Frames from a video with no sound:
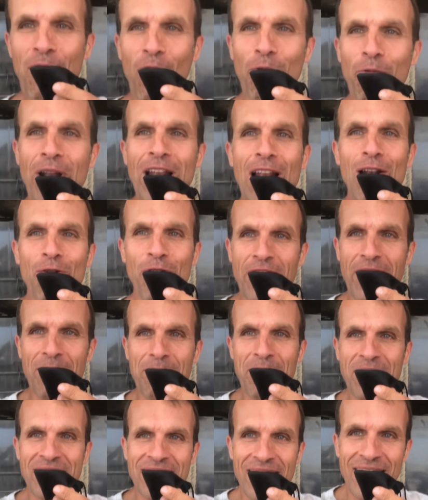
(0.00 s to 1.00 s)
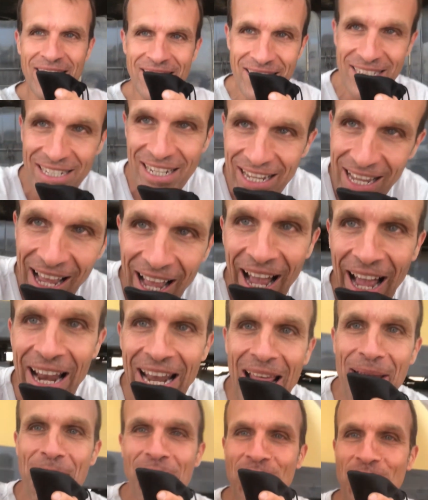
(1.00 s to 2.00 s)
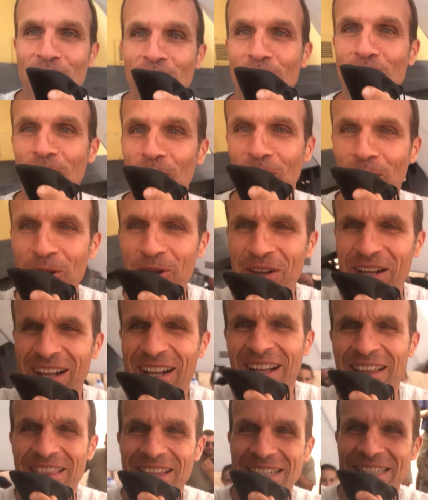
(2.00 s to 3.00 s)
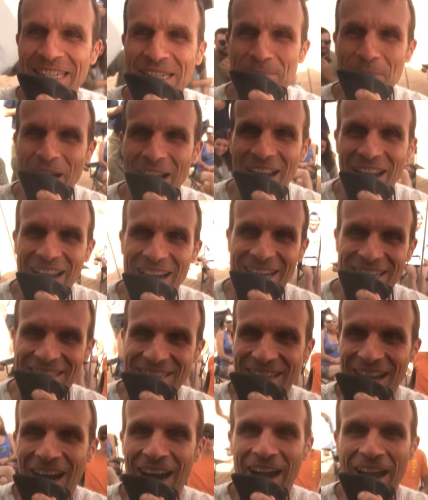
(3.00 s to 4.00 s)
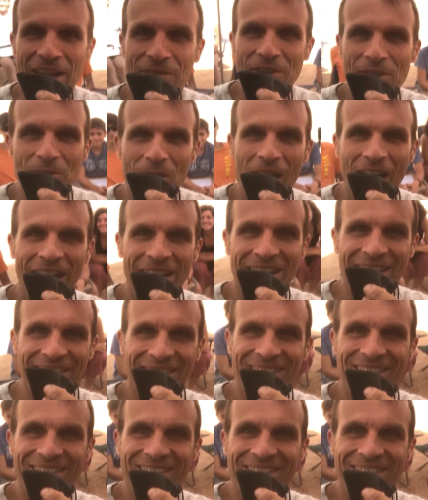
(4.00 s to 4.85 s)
not really looking business, and let me show you. This is my class. Hi everyone.